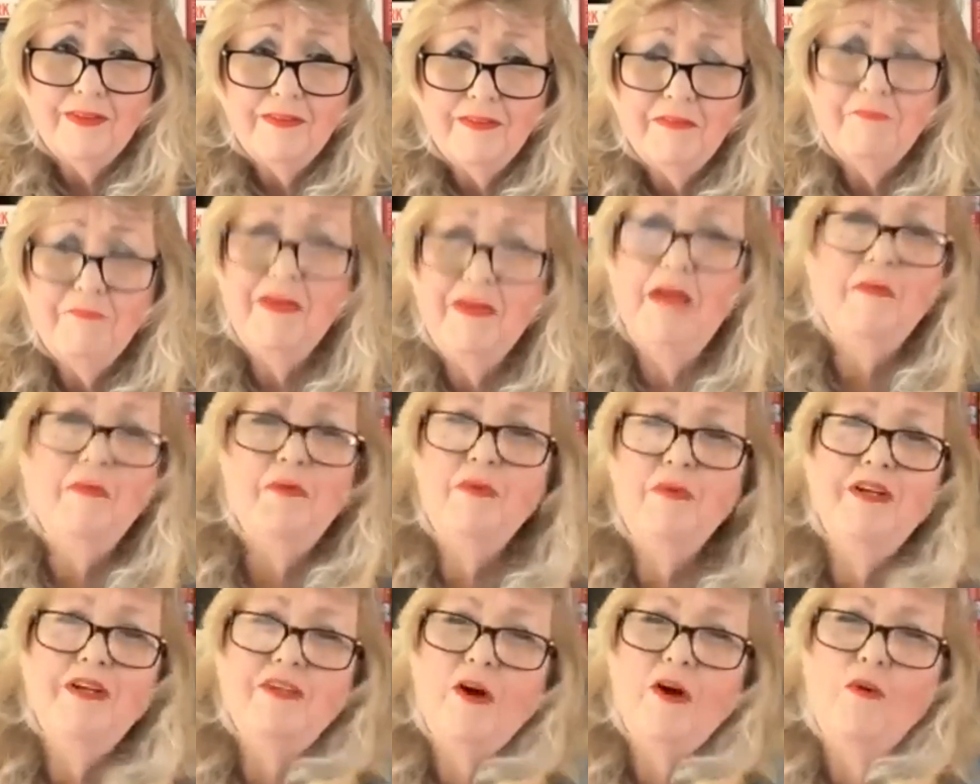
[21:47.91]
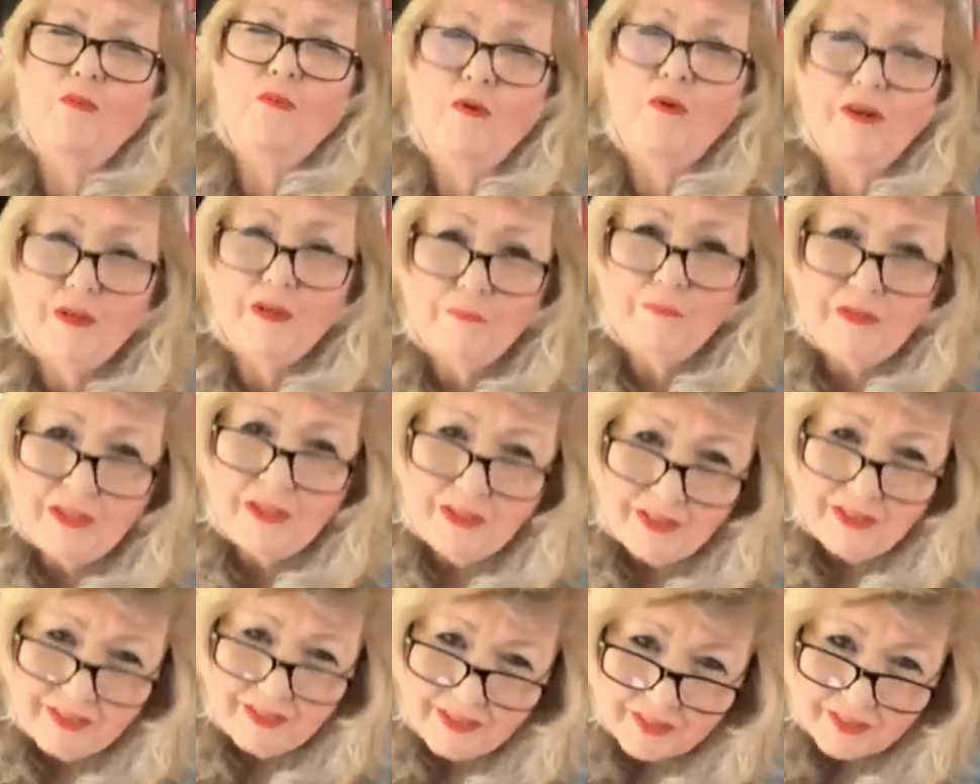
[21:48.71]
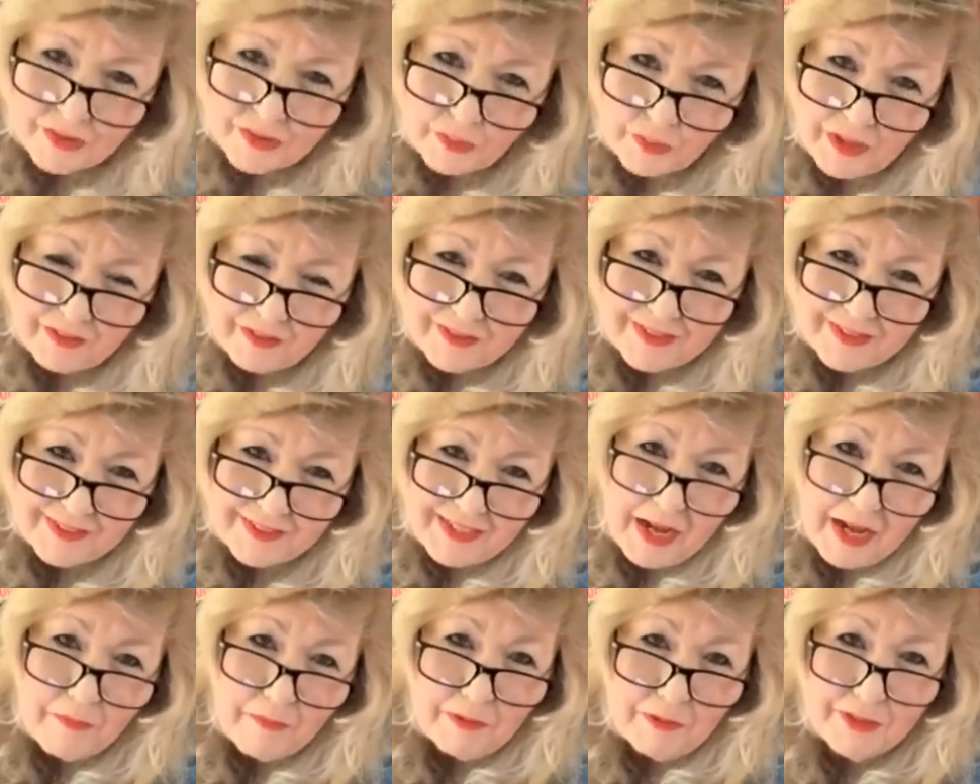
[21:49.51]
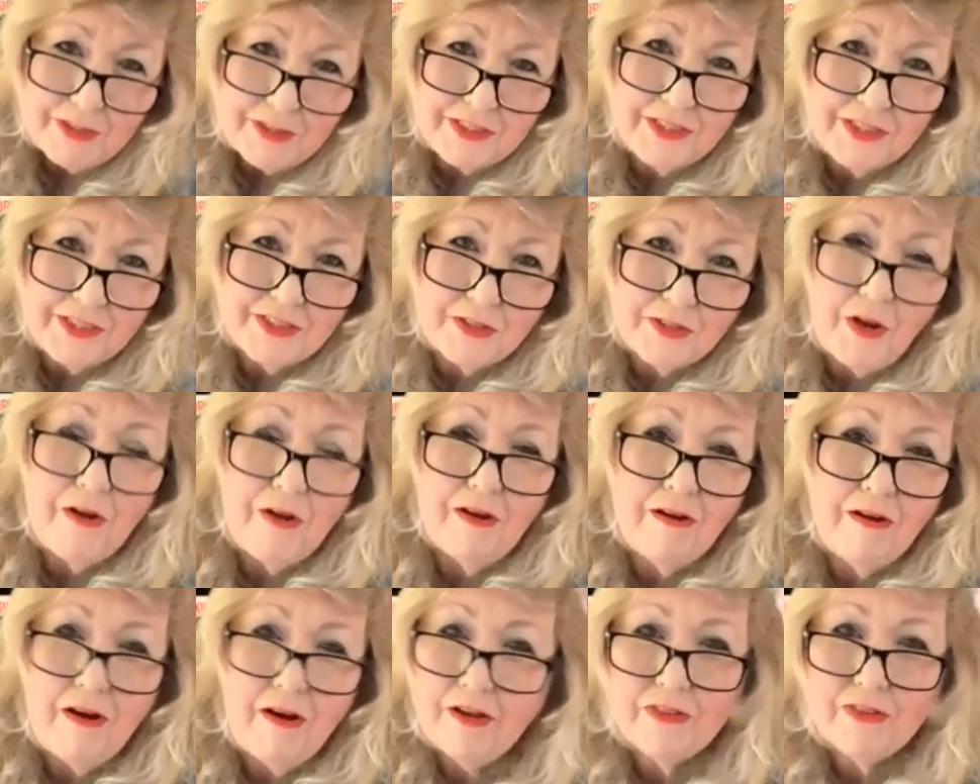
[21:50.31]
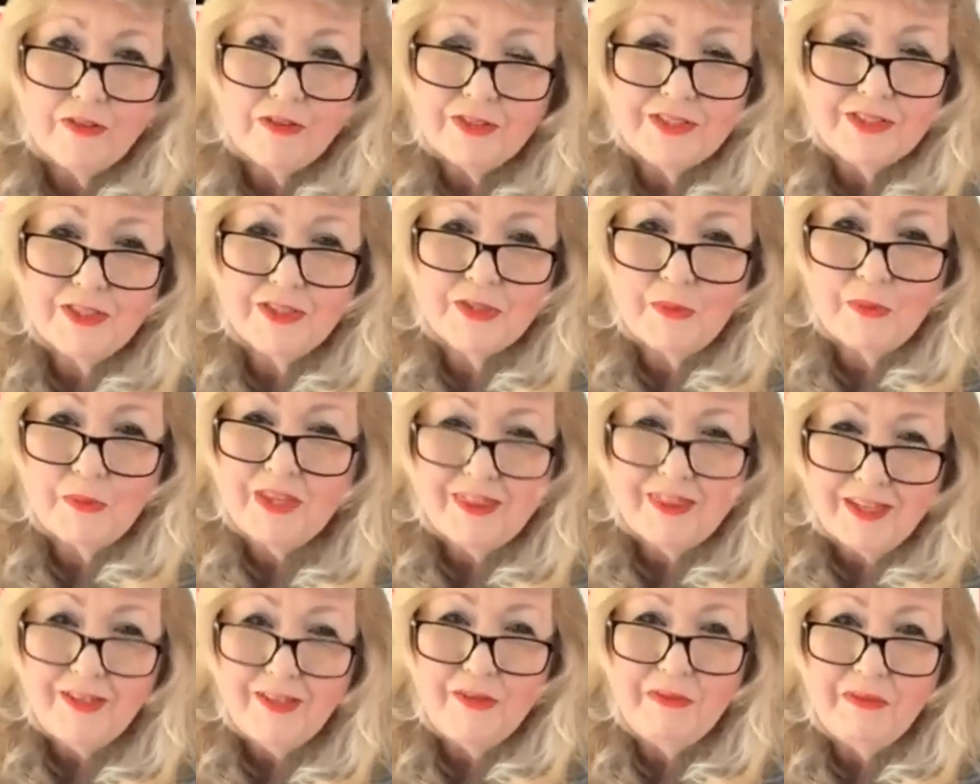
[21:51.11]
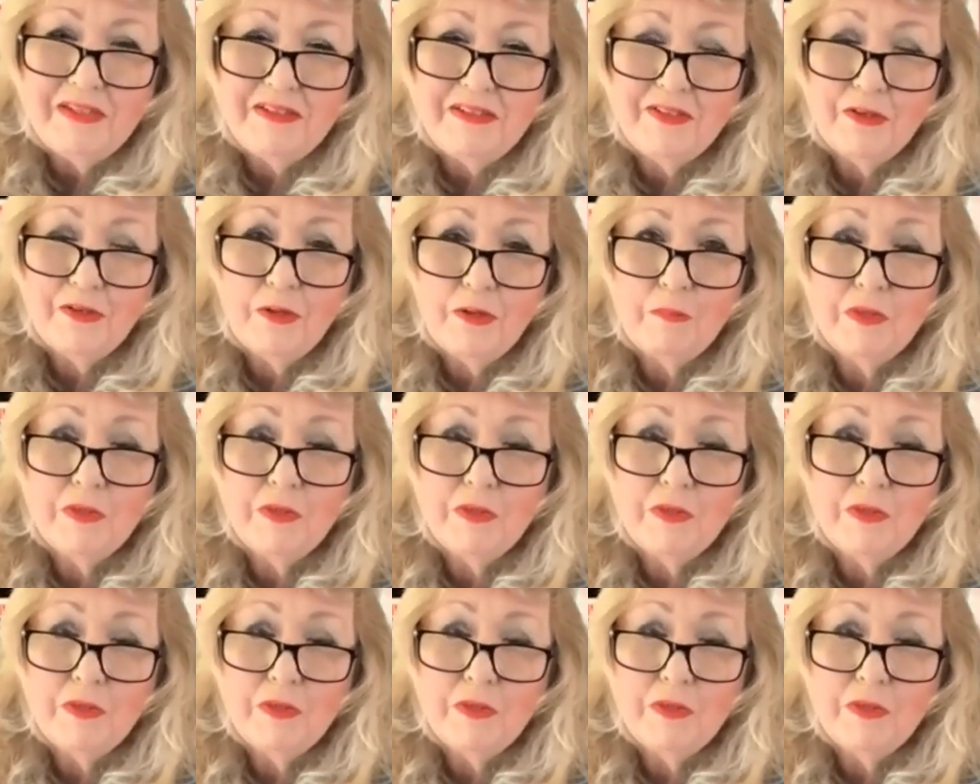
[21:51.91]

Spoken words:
maybe we don't want to be as well established as authors as we think we do,